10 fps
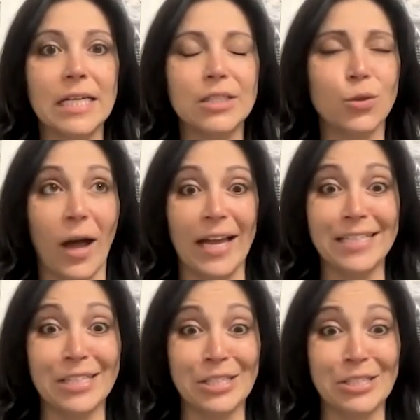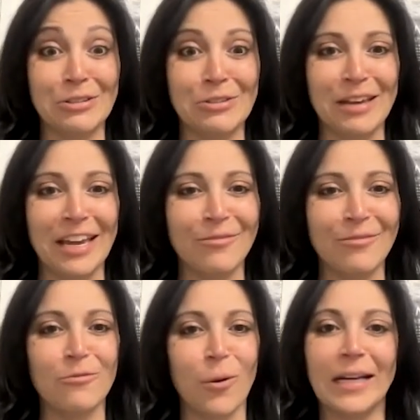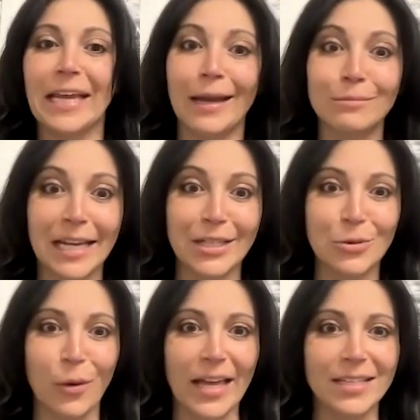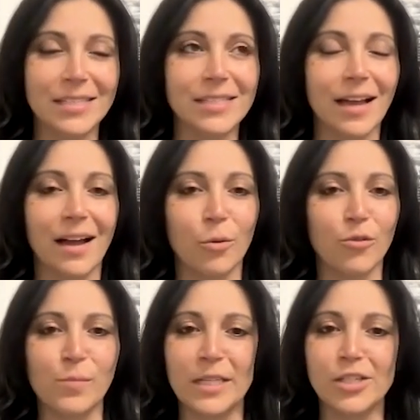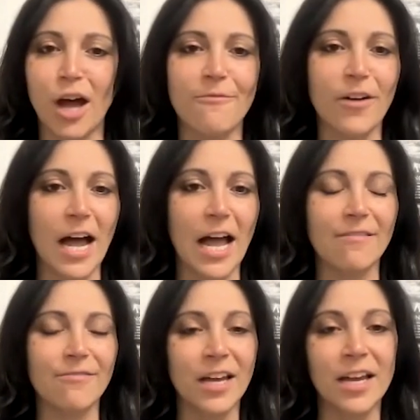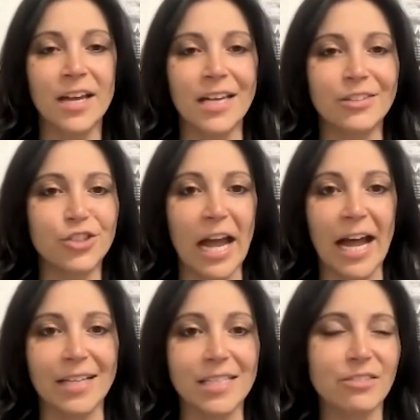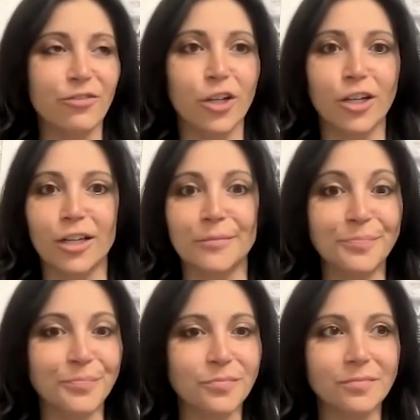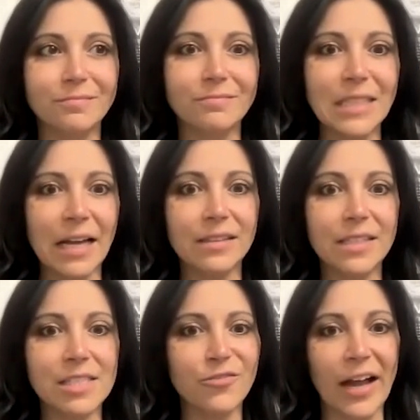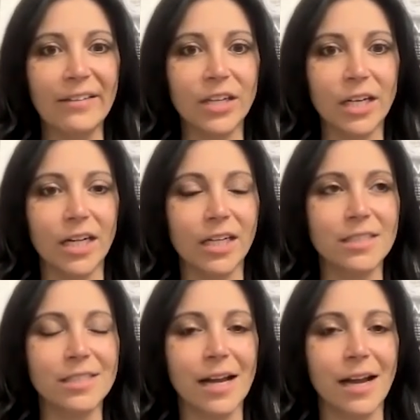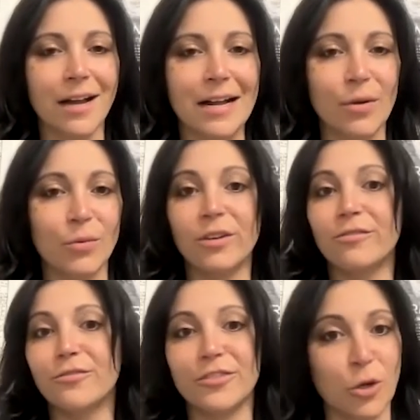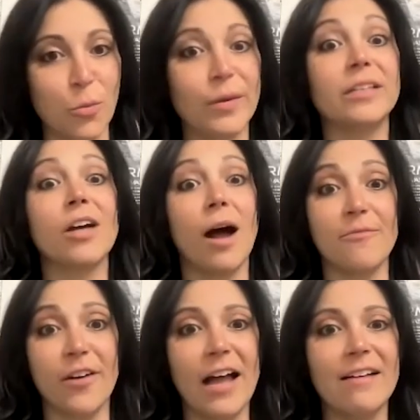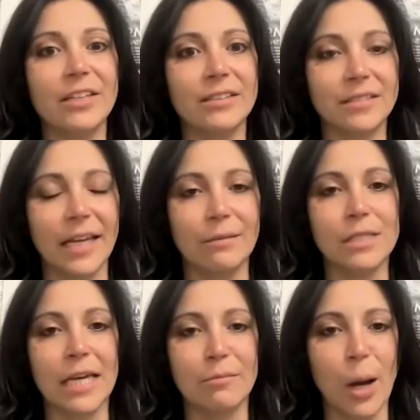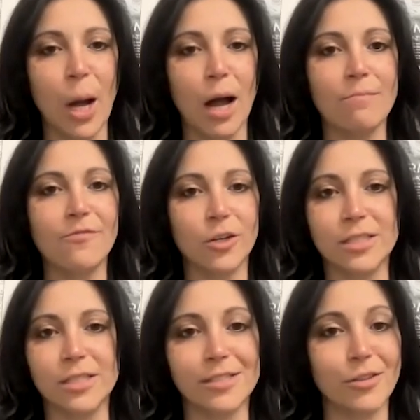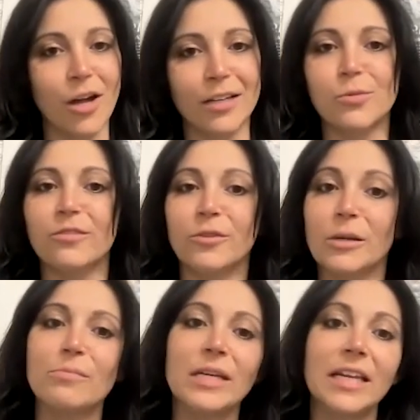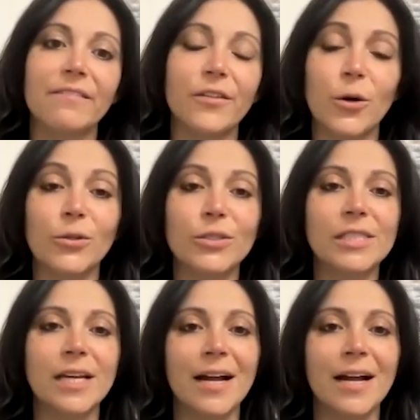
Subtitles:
twice. We've won Gamday twice. We've been top 5 in Jazz for at least 5 years. And we've, been top 5 in Gamday and Pom for as long as we've competed those.